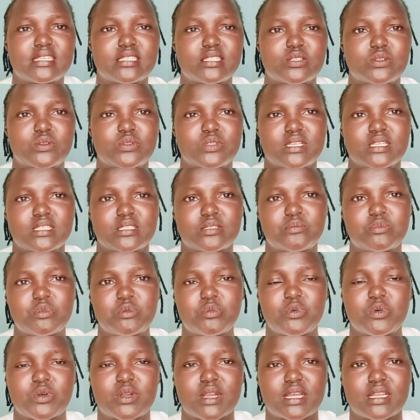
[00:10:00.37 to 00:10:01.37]
so that
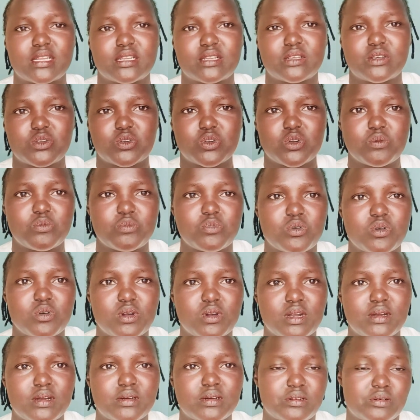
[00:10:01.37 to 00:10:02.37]
people can grow
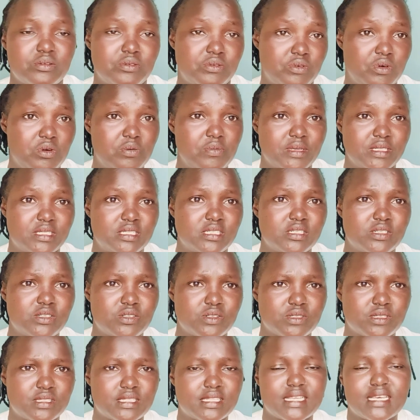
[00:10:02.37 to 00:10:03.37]
more raw
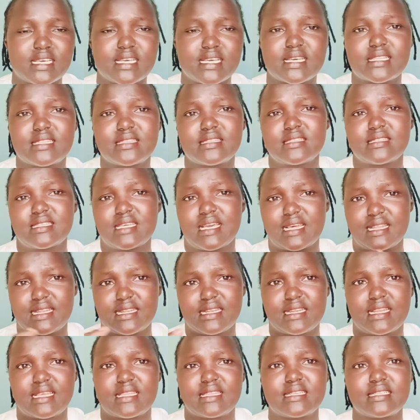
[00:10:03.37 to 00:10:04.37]
materials there,
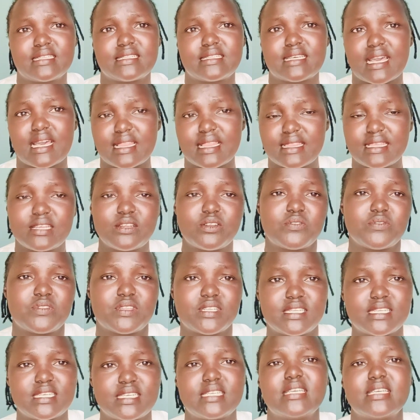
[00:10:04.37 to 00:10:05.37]
and then at the end of
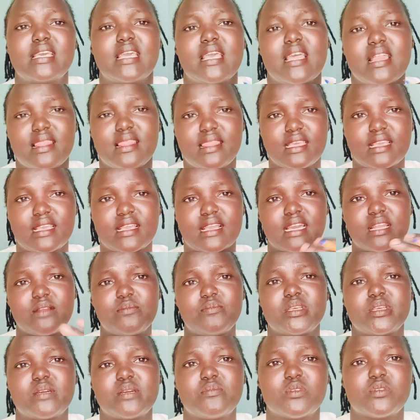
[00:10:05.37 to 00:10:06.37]
the day they can
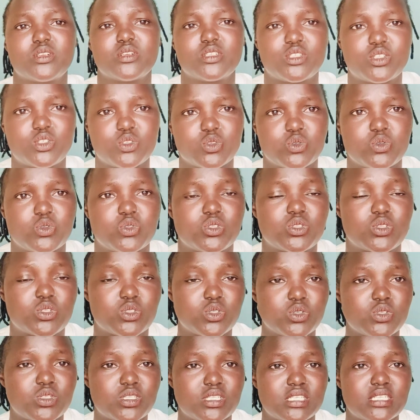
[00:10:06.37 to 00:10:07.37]
be able to
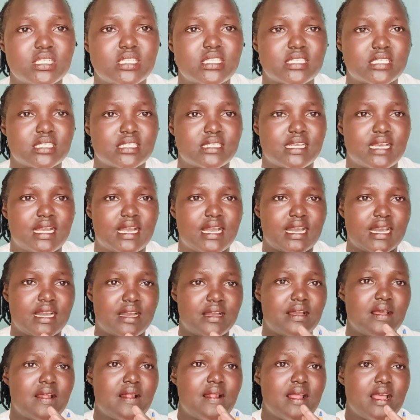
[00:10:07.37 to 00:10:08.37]
source it
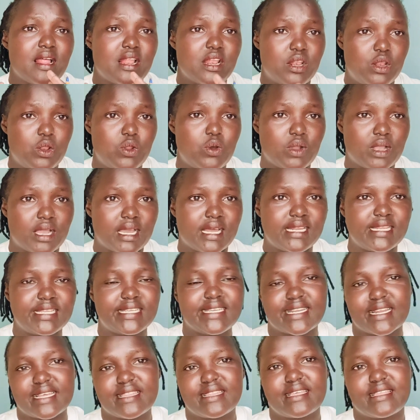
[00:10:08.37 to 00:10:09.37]

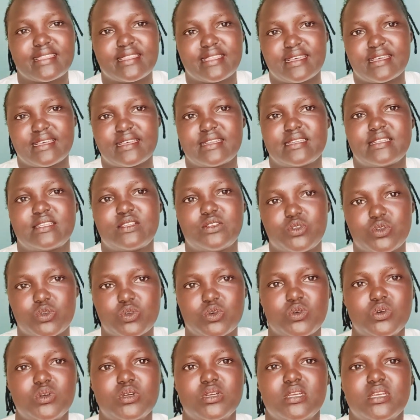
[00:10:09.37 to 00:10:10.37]
locally rather than, you
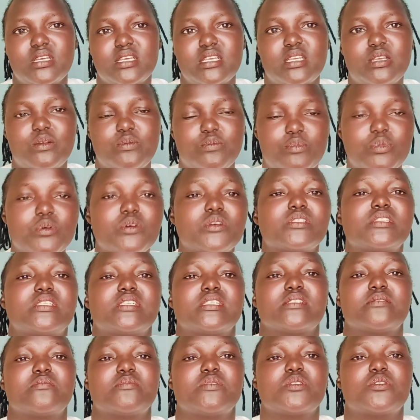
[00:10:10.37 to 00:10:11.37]
know,
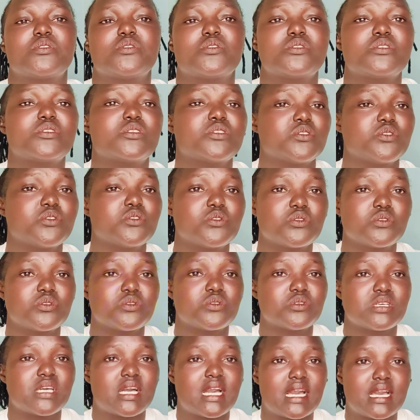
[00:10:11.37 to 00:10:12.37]
importing, because, you
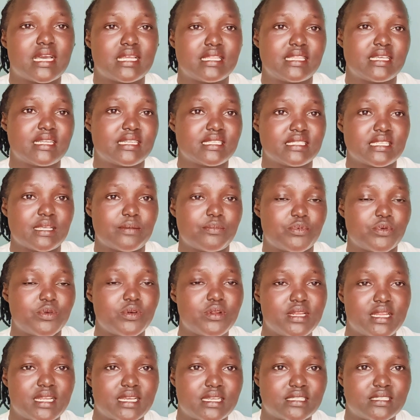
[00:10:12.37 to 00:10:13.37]
know, there is a
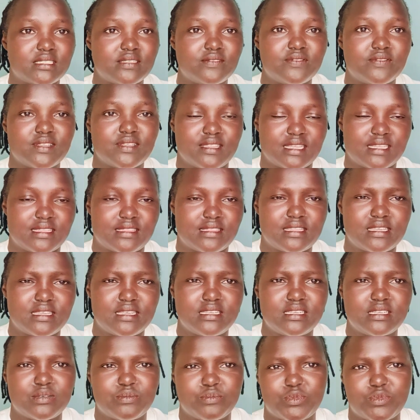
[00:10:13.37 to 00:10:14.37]
product even that they
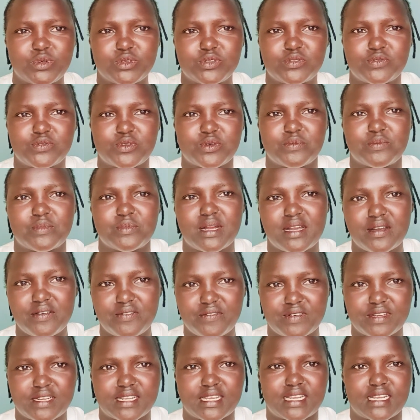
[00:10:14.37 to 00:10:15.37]
import from
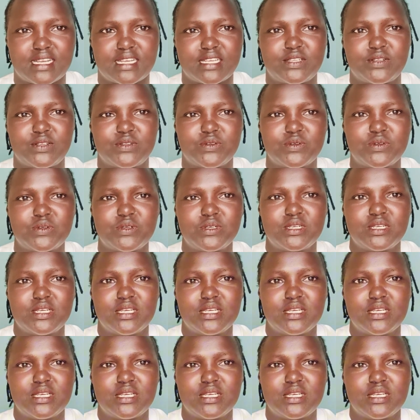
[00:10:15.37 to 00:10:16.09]
Africa, you know,